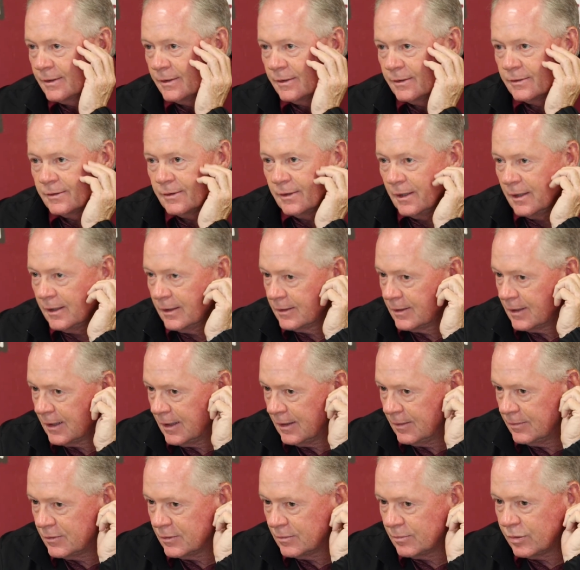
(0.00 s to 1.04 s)
There's a lot of
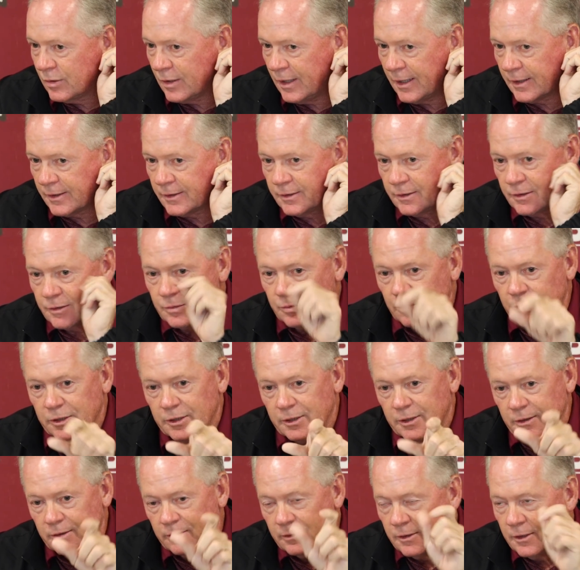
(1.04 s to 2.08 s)
times in practice
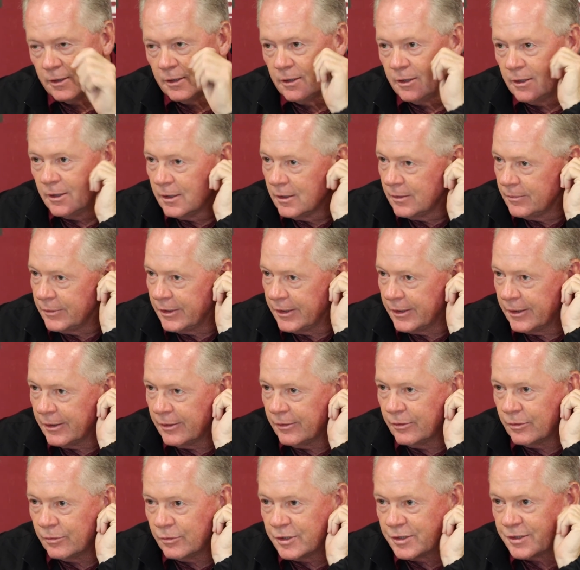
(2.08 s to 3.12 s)
where, you
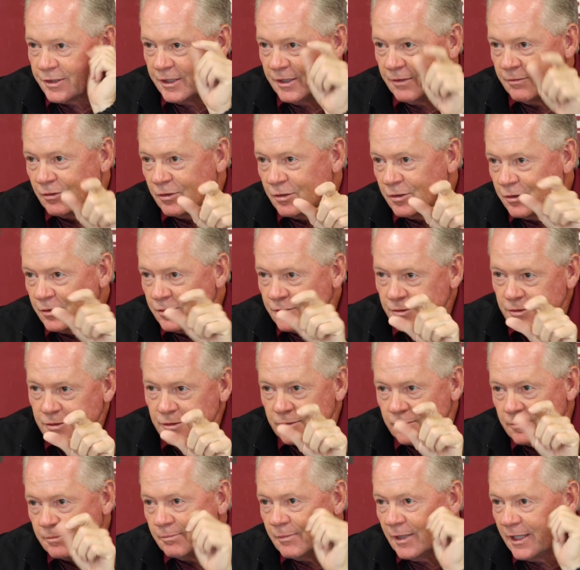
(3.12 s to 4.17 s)
know, the
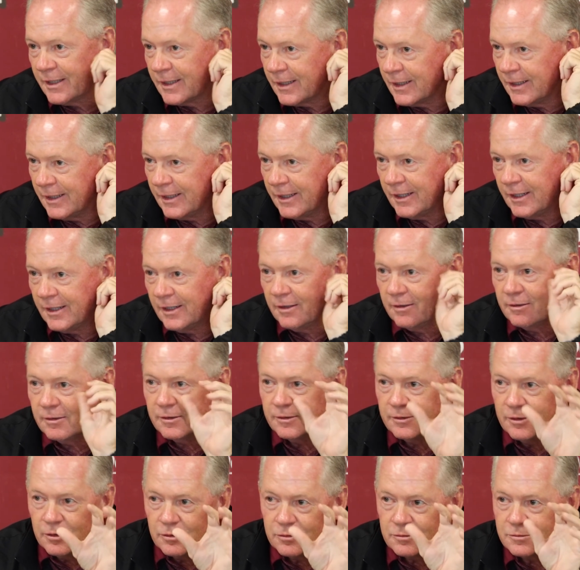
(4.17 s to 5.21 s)
receivers make an error
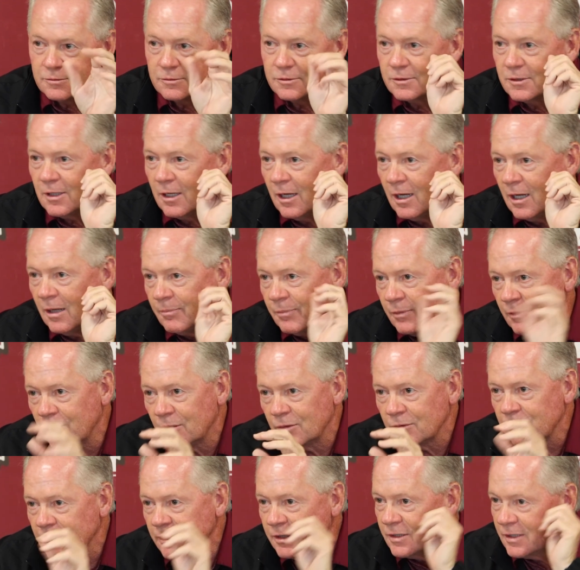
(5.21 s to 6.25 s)
or don't stop or
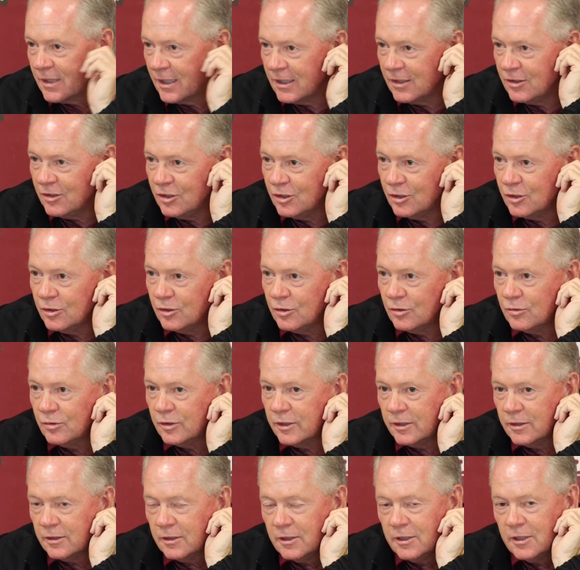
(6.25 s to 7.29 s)
don't continue,
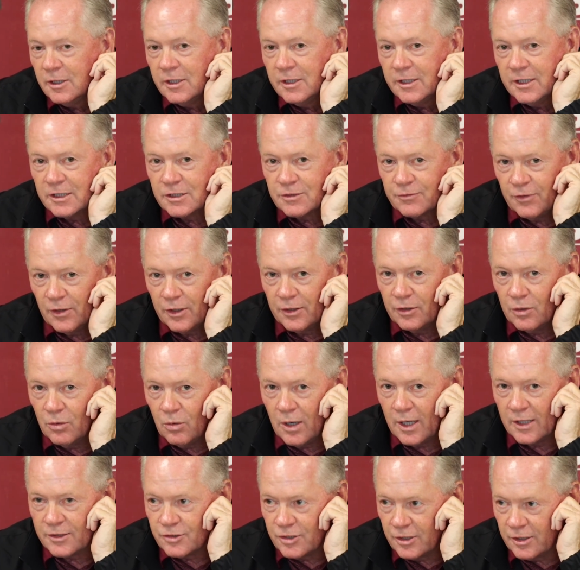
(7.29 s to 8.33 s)
and it's fun to
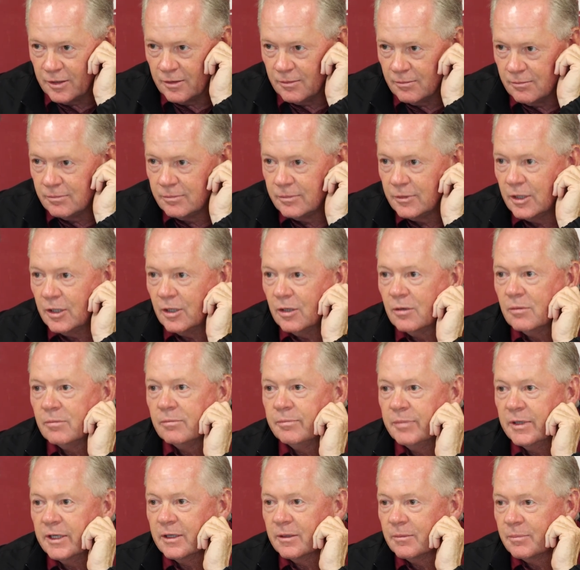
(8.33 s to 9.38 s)
watch him, you know,
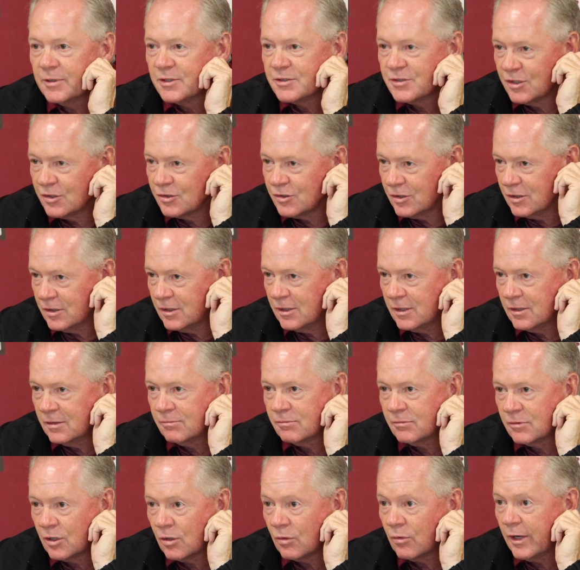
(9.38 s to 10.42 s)
be in a position to
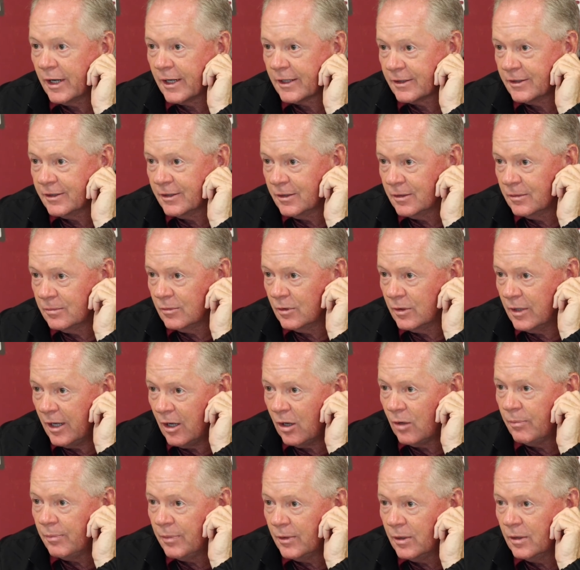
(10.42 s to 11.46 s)
correct them or
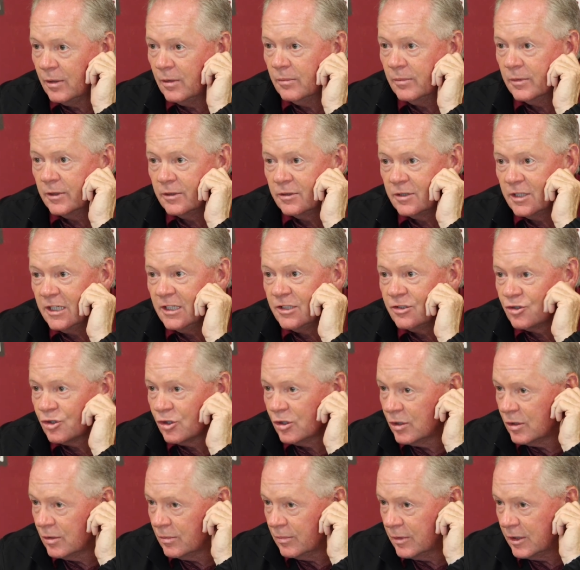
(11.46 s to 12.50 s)
help them and teach
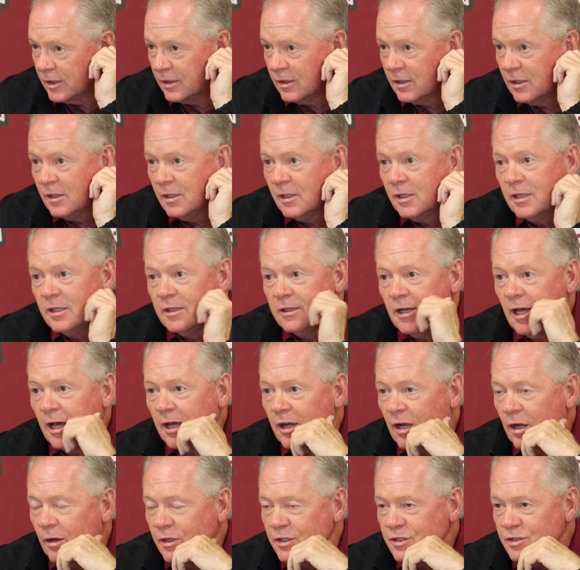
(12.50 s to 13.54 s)
them, and
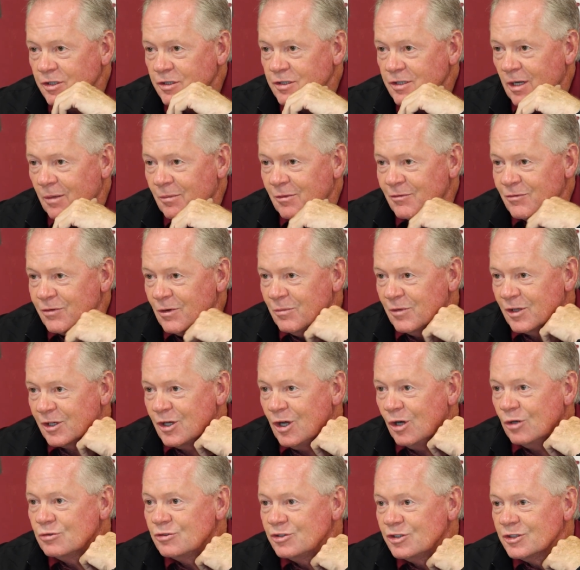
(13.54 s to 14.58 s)
not always just coming from the
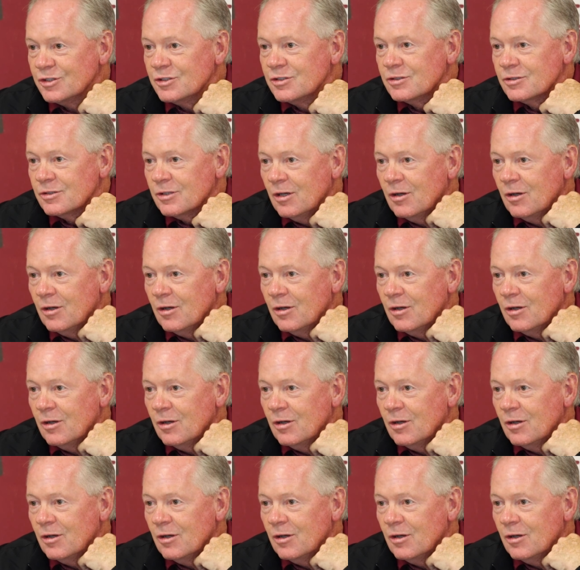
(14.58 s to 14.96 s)
coaches.